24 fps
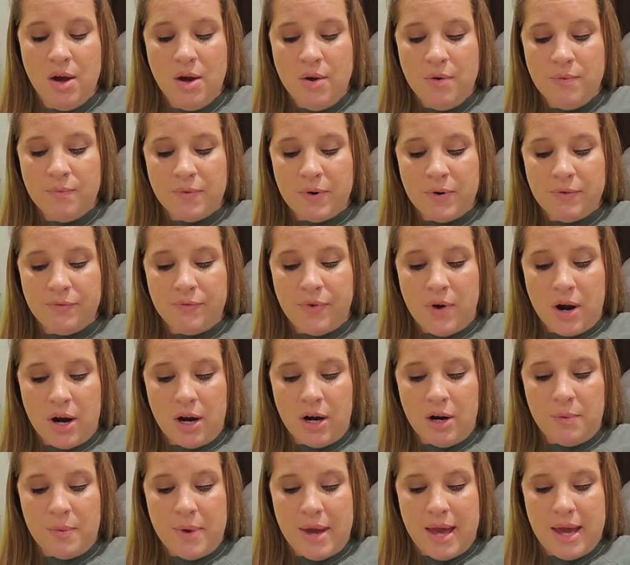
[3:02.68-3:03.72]
From far
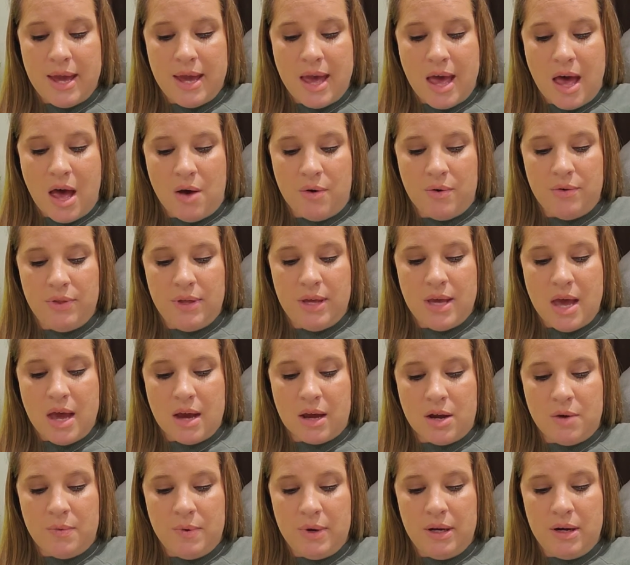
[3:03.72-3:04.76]
away out in the
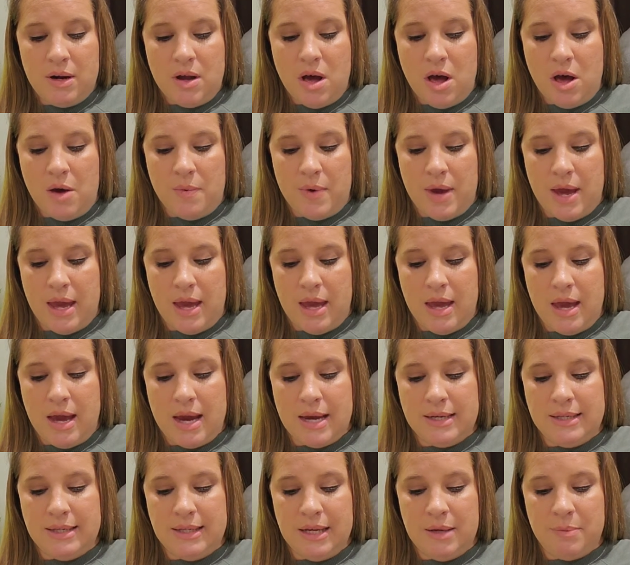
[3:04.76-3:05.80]
echoing hallway,
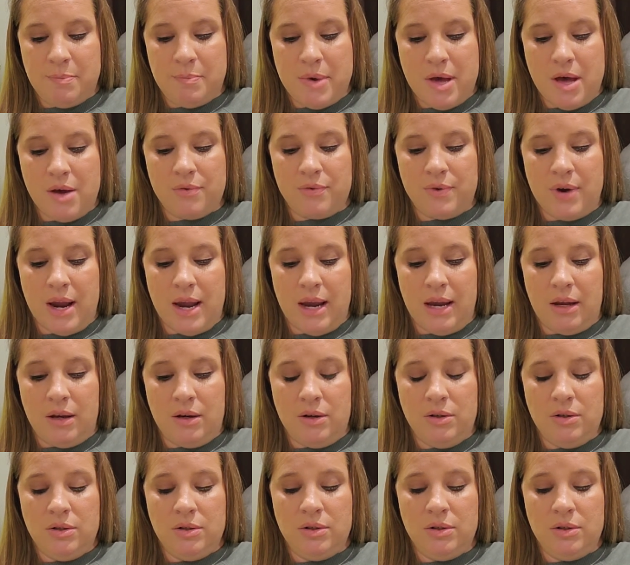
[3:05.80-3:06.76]
a deep bell rang,